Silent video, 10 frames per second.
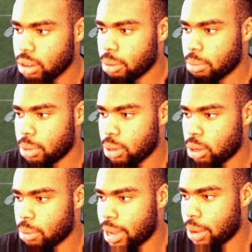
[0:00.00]

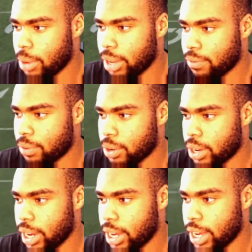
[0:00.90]
Boom, I'll wait for
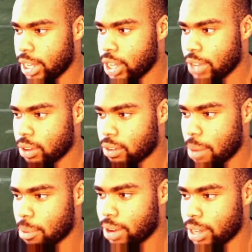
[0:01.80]
it, and then you have to
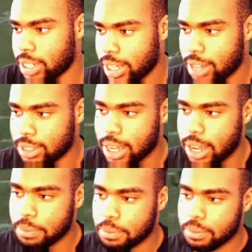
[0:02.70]
wrap around to the outside.
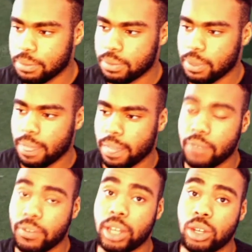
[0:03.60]
If
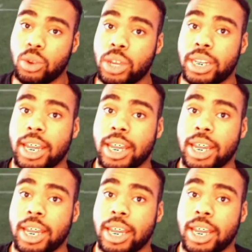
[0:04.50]
they do hit that